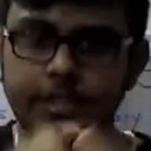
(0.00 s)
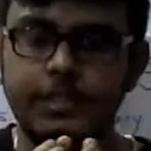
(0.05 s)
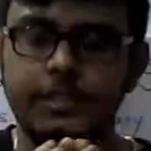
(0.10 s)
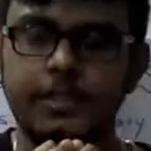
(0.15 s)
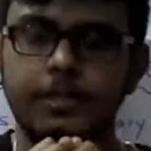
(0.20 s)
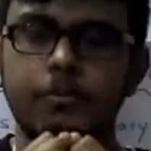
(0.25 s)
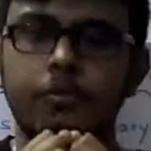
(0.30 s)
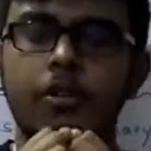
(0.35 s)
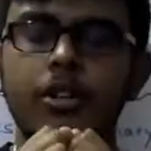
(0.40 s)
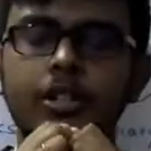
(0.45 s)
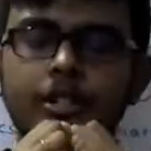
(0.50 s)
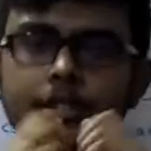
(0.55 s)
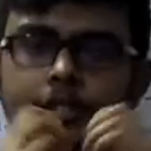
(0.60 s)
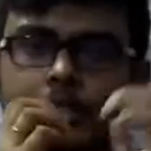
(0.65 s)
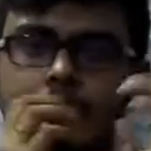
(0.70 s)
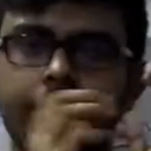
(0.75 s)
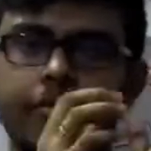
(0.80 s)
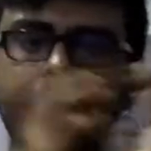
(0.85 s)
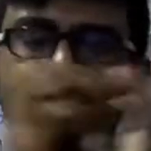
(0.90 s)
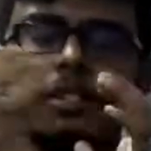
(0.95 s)
What is the
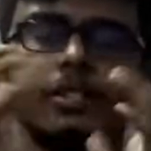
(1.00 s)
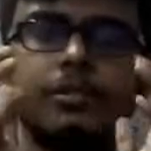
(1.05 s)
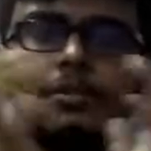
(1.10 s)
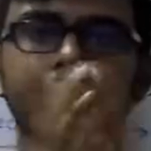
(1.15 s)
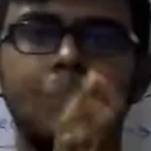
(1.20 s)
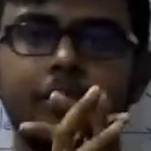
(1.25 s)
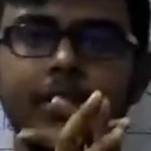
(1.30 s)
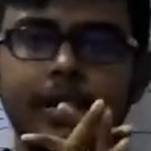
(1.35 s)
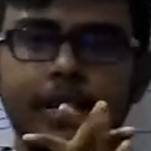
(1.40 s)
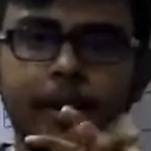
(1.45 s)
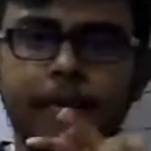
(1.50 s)
difference between them?